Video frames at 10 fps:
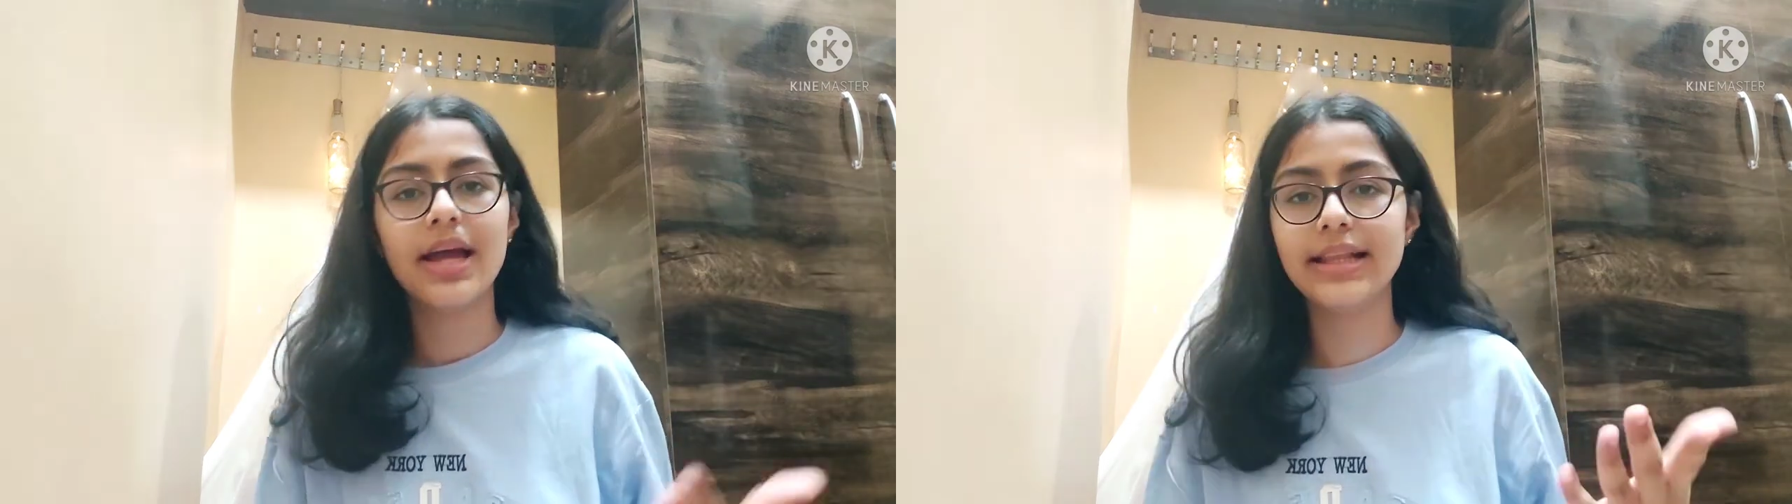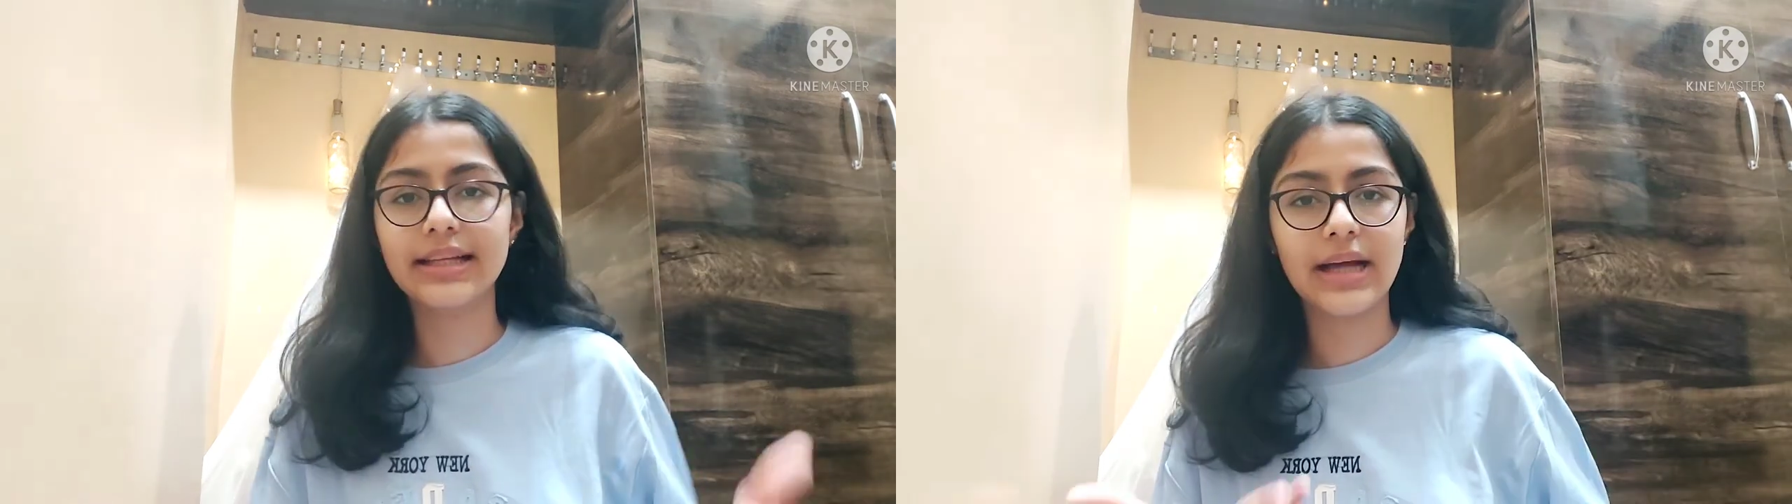
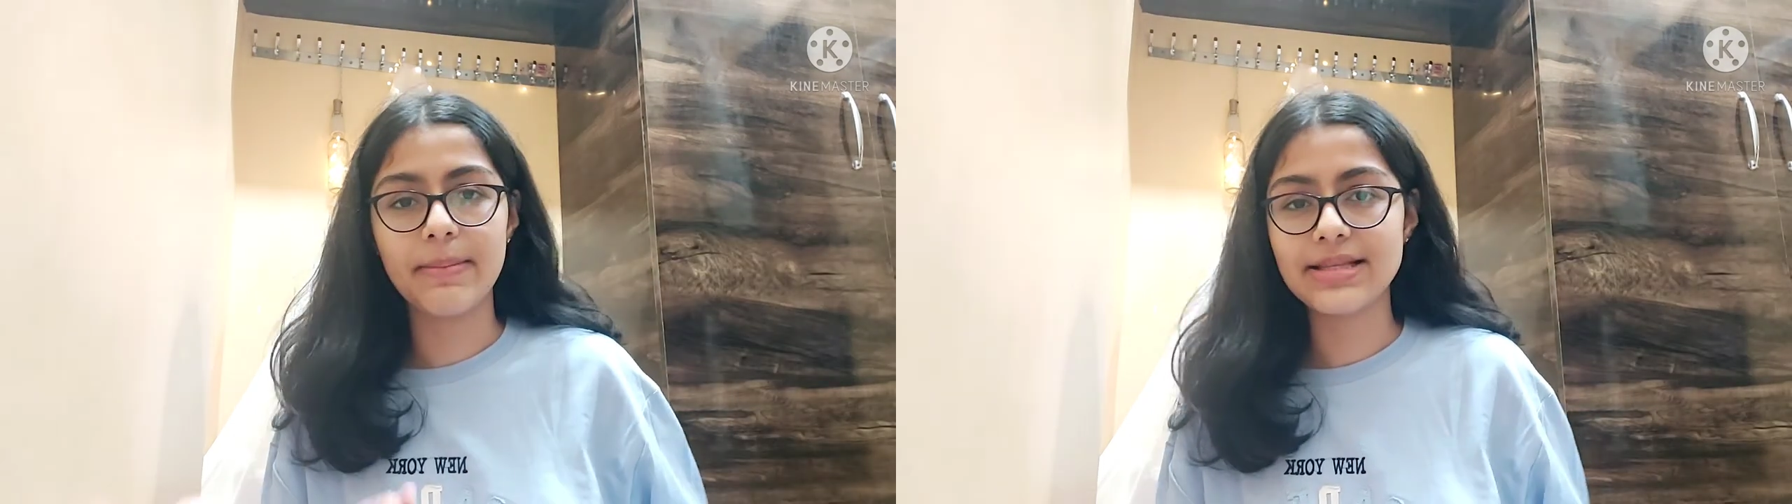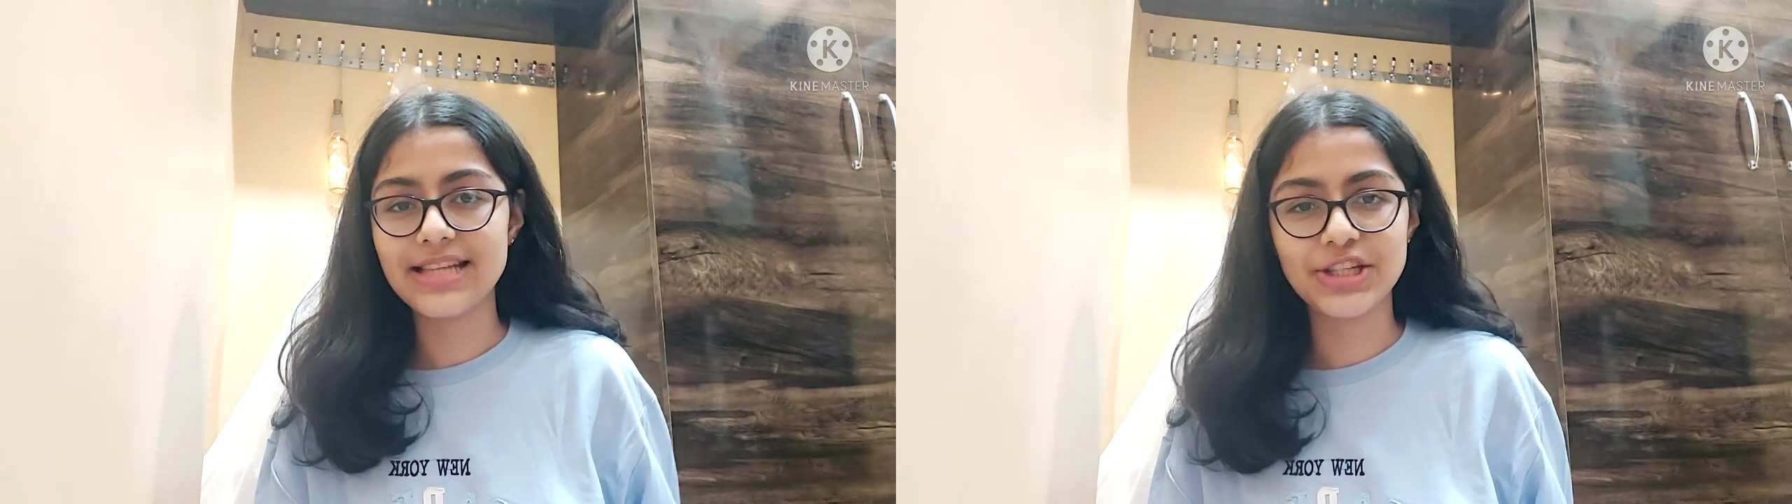in the
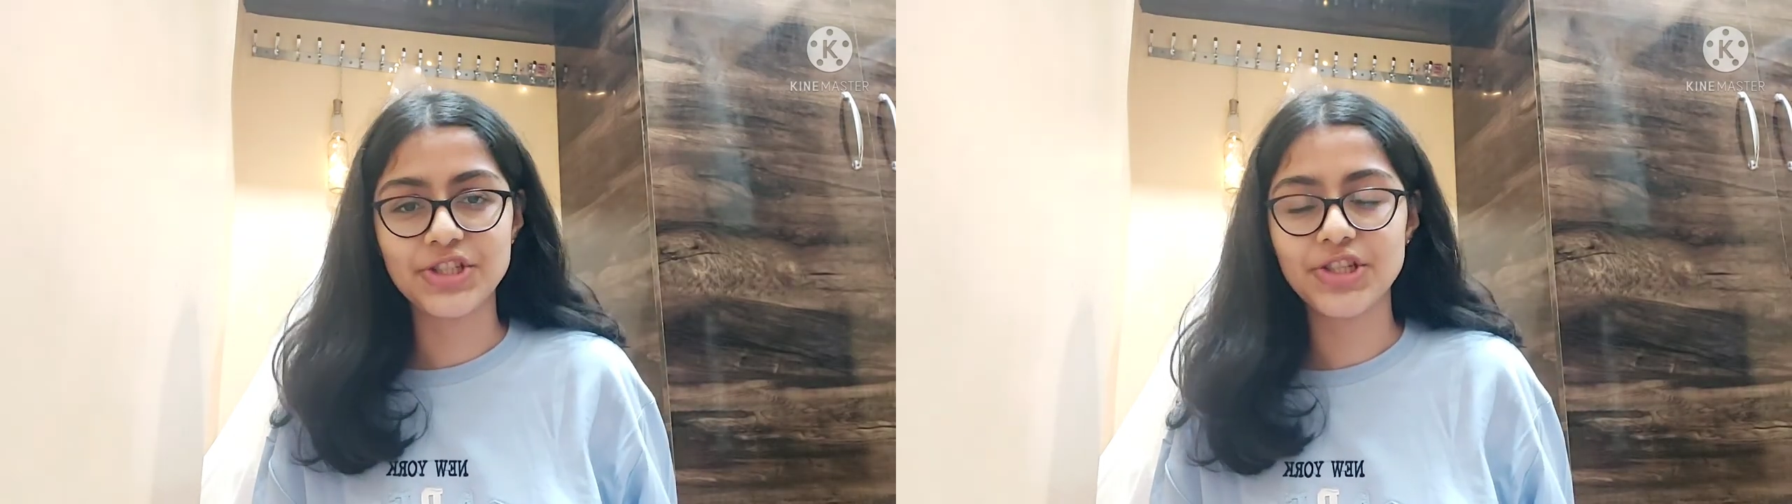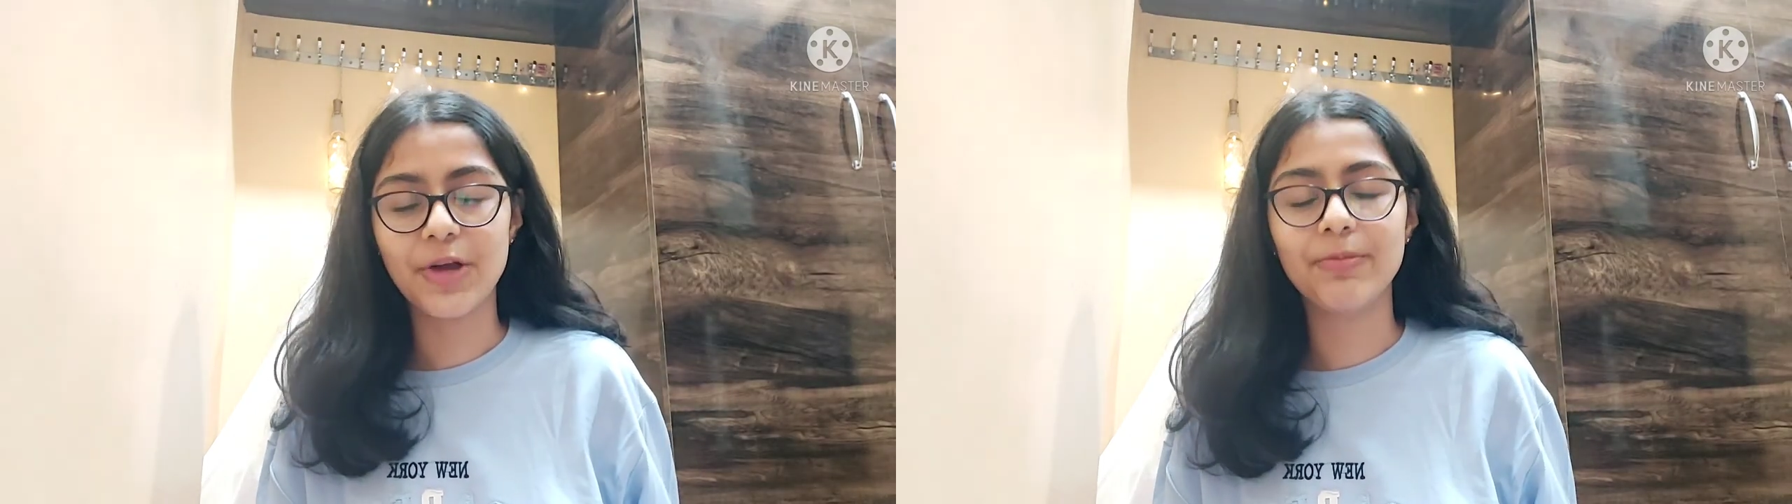comment
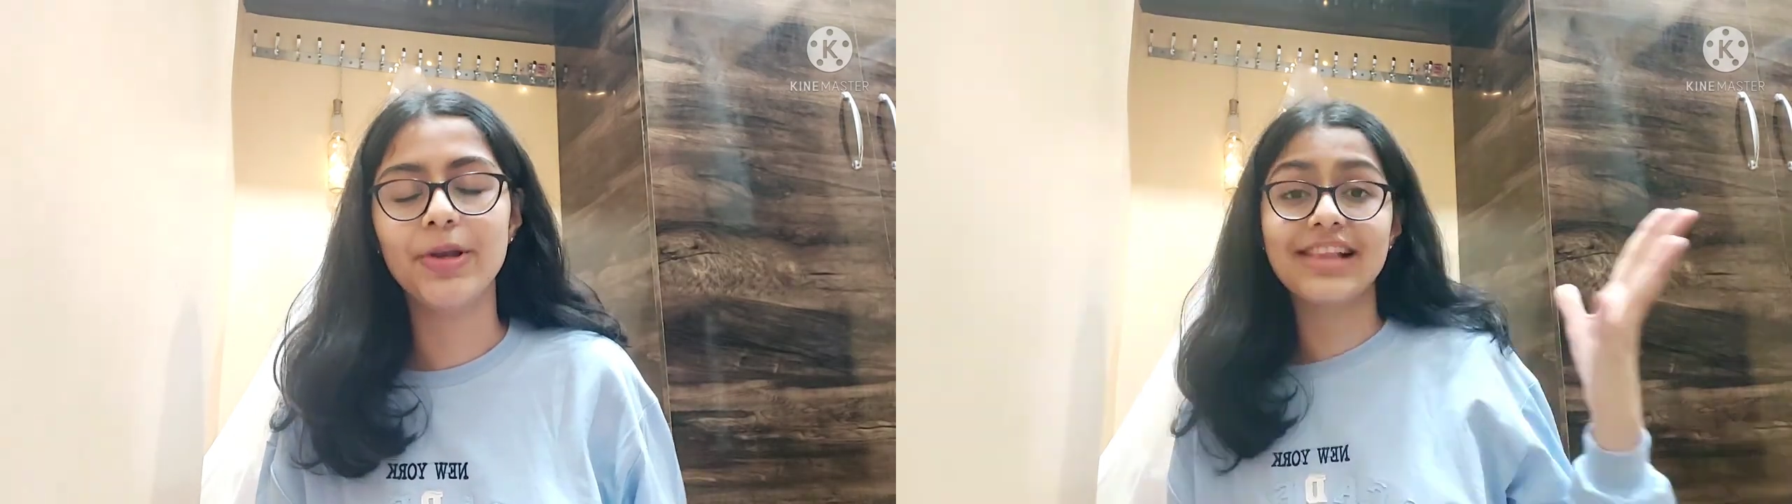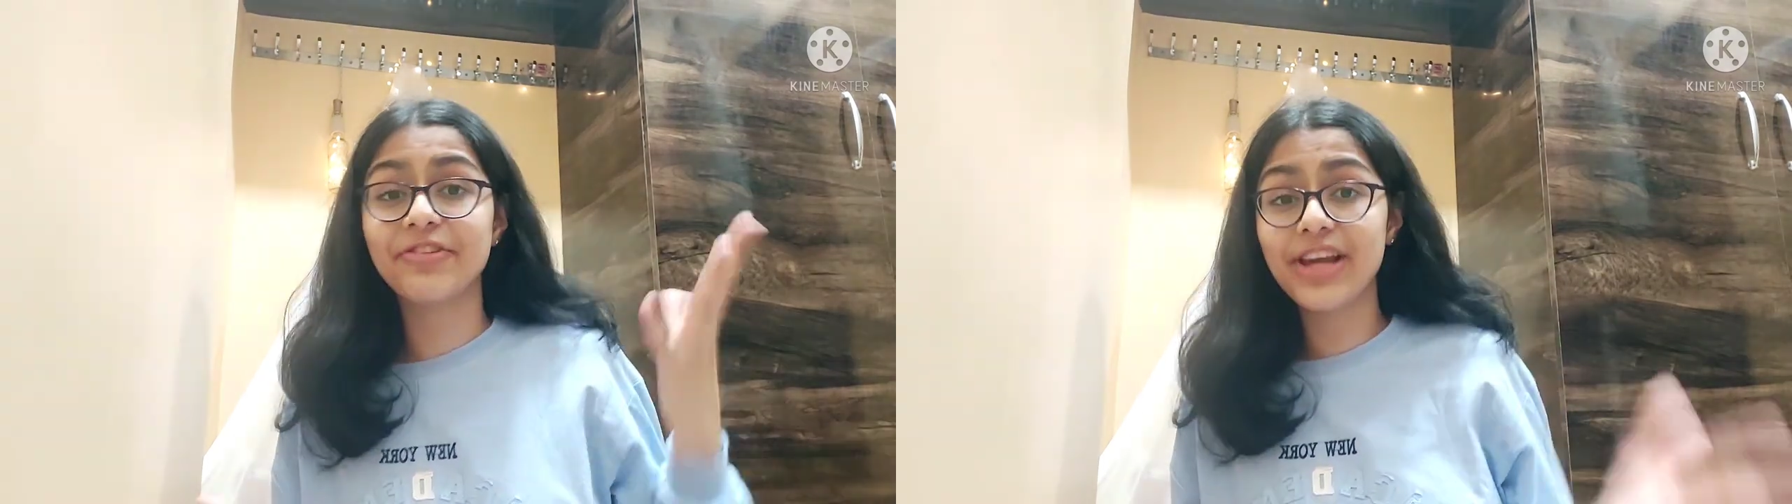section down below.